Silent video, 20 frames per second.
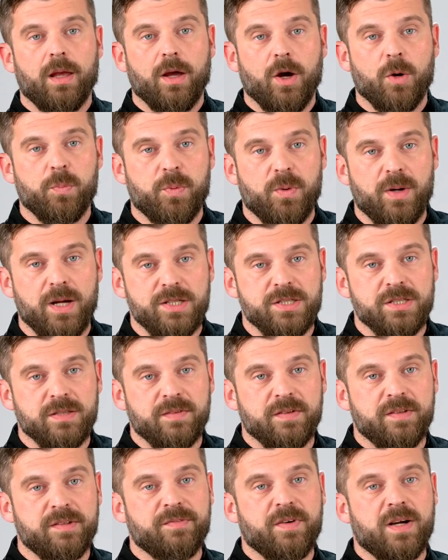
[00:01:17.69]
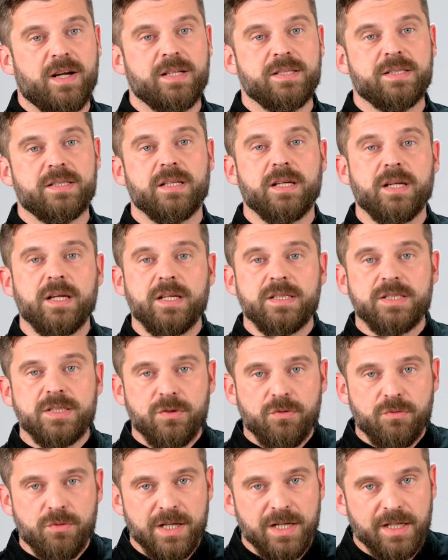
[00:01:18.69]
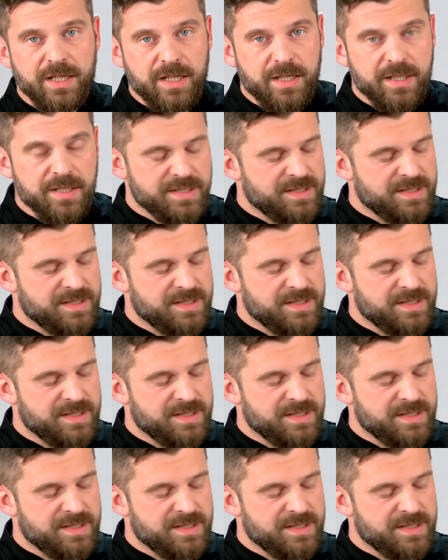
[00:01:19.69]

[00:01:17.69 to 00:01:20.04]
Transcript: Operation of the device is really